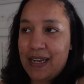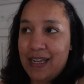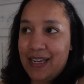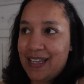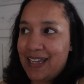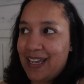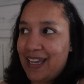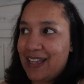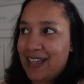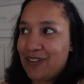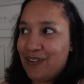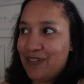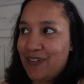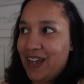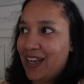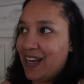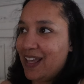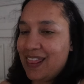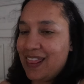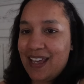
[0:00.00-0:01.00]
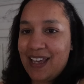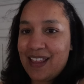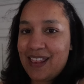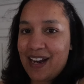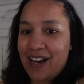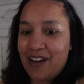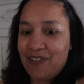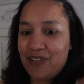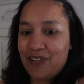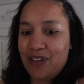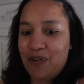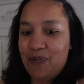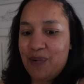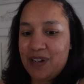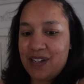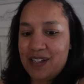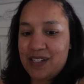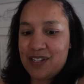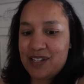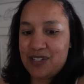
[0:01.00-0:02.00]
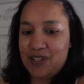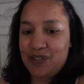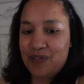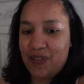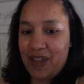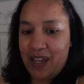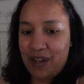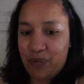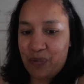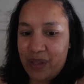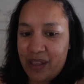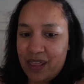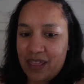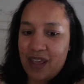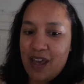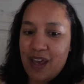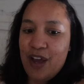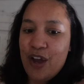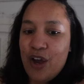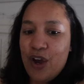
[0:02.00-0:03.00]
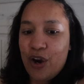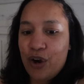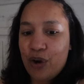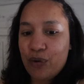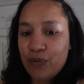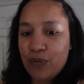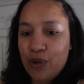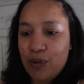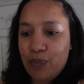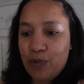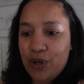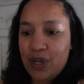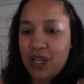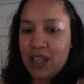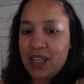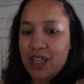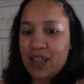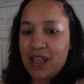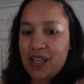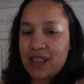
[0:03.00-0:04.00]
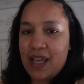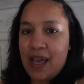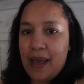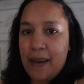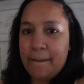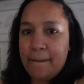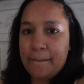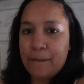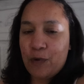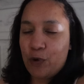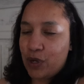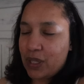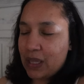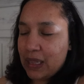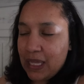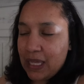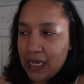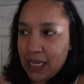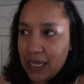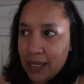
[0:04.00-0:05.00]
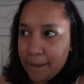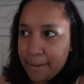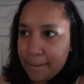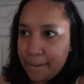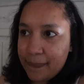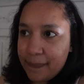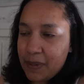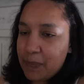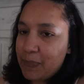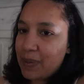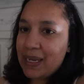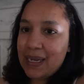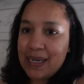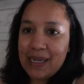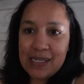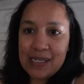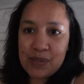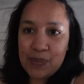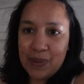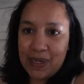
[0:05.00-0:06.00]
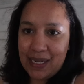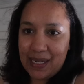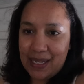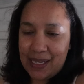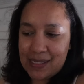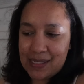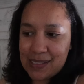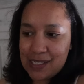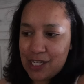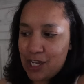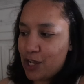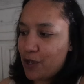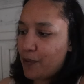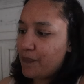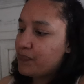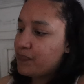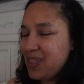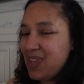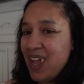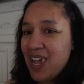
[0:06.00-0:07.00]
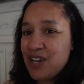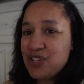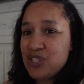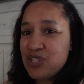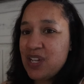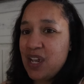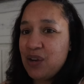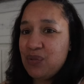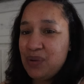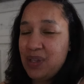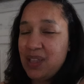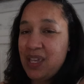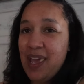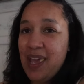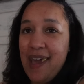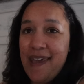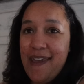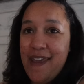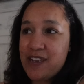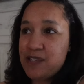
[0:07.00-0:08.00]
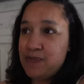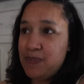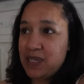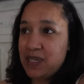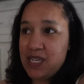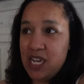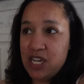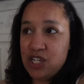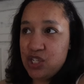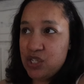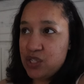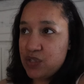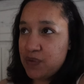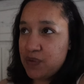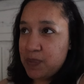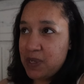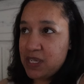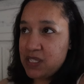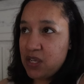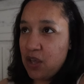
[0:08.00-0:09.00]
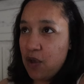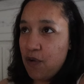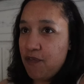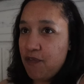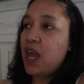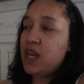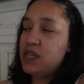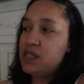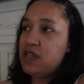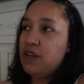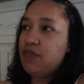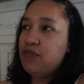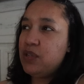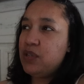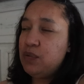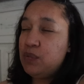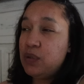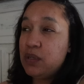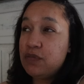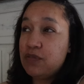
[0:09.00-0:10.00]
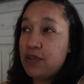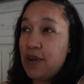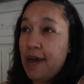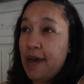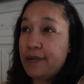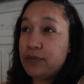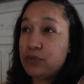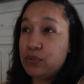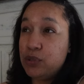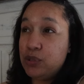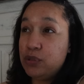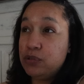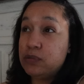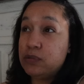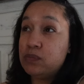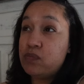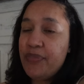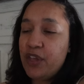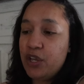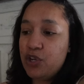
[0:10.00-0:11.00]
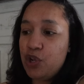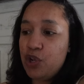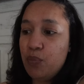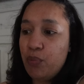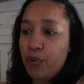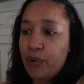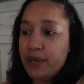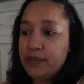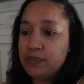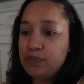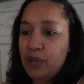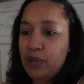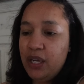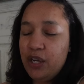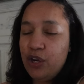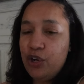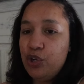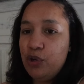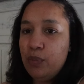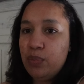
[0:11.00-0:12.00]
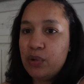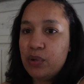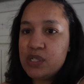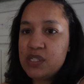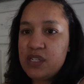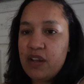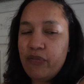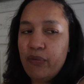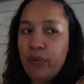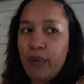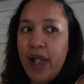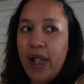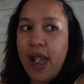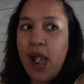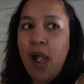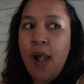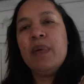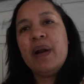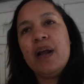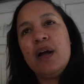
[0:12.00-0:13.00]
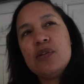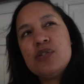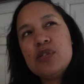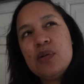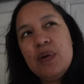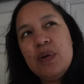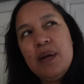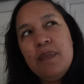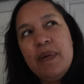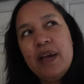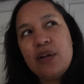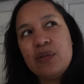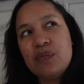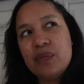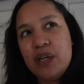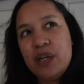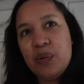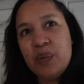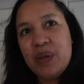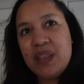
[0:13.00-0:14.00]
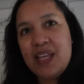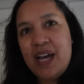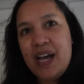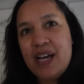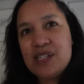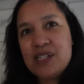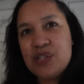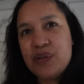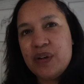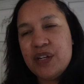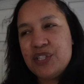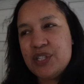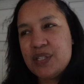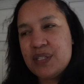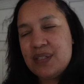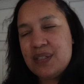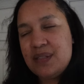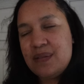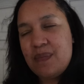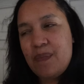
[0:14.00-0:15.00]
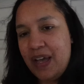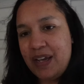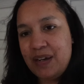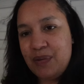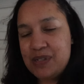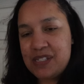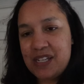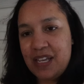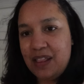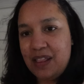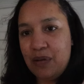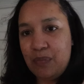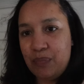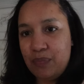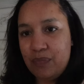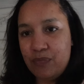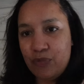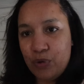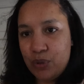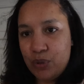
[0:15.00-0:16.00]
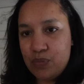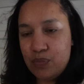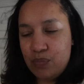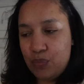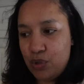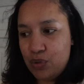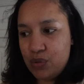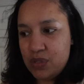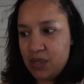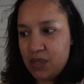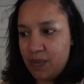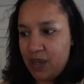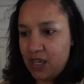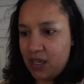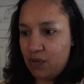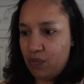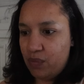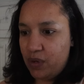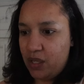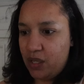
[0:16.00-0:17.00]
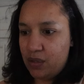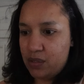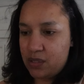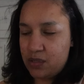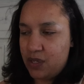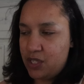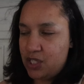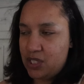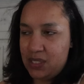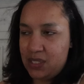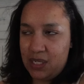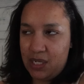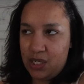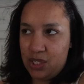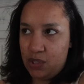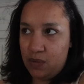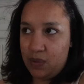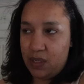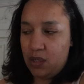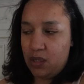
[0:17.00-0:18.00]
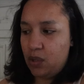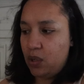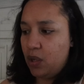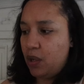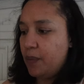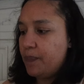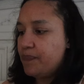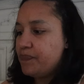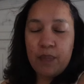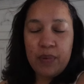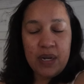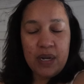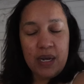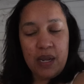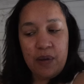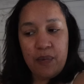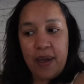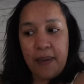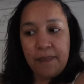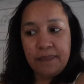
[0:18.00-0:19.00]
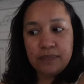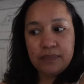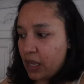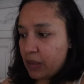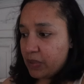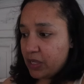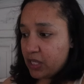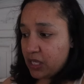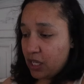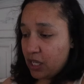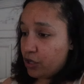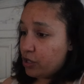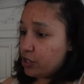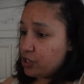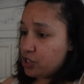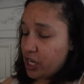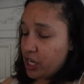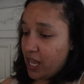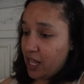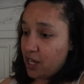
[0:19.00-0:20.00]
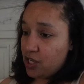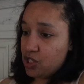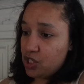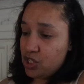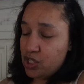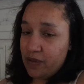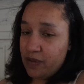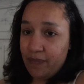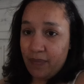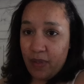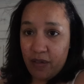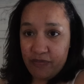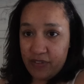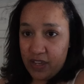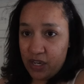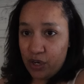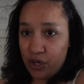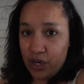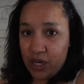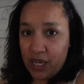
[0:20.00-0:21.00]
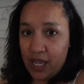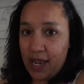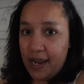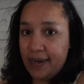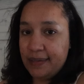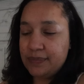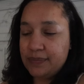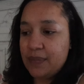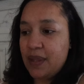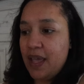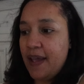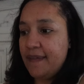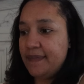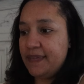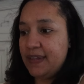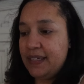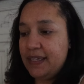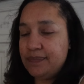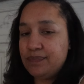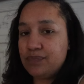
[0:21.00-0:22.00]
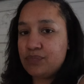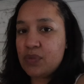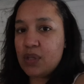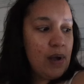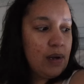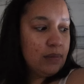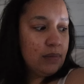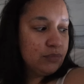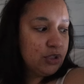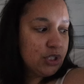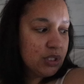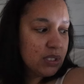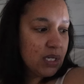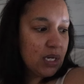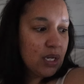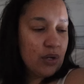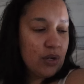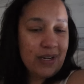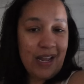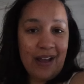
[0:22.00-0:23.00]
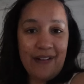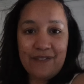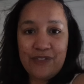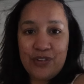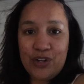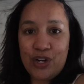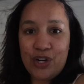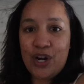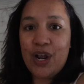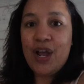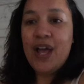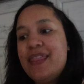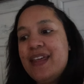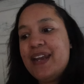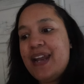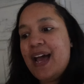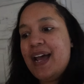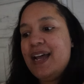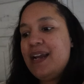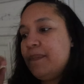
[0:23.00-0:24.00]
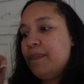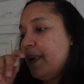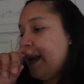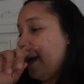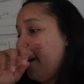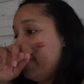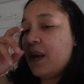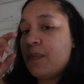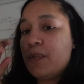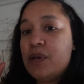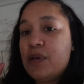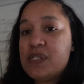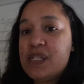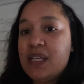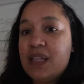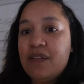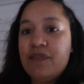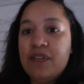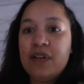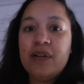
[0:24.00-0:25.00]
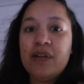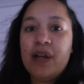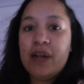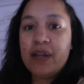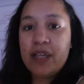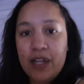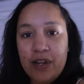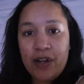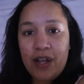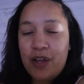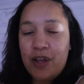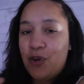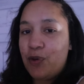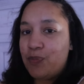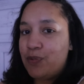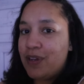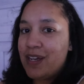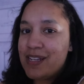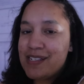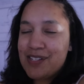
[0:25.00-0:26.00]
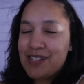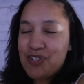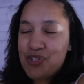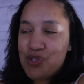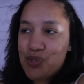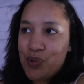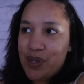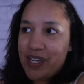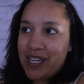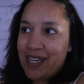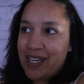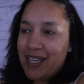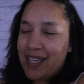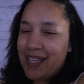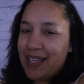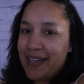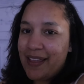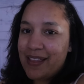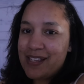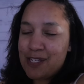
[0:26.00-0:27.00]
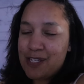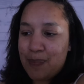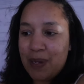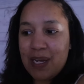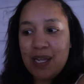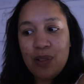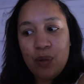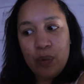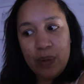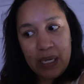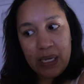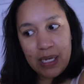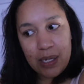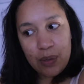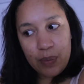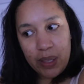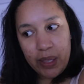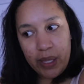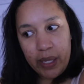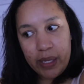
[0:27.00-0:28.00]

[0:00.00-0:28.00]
didn't get through anything that I really wanted to do, like, with her room or anything like that, or cleaning. But it is what it is, you know? I just had really high expectations for myself. I definitely would have got through the newborn, putting her newborn stuff away. But I also want to make a reel with that, so I wasn't in the mood to make a reel, so I just didn't do it at all. But anyway, I'm going to get her changed, feed her again, and then she's going to go down for the night. But I'm closing the video out here. I hope you guys enjoyed spending the weekend with